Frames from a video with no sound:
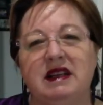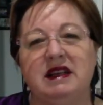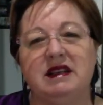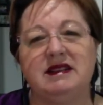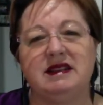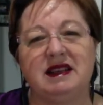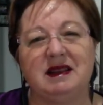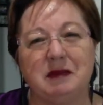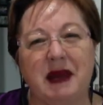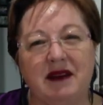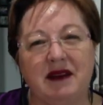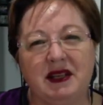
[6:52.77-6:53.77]
is
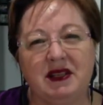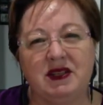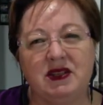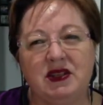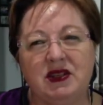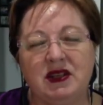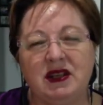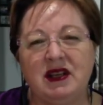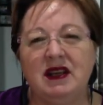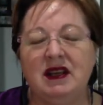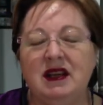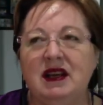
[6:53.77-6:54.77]
in marriage,
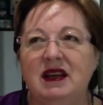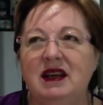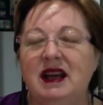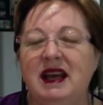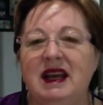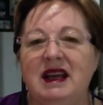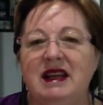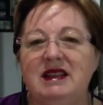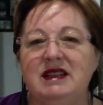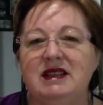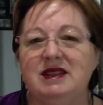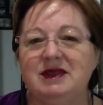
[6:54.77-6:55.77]

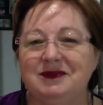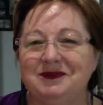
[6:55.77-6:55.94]
and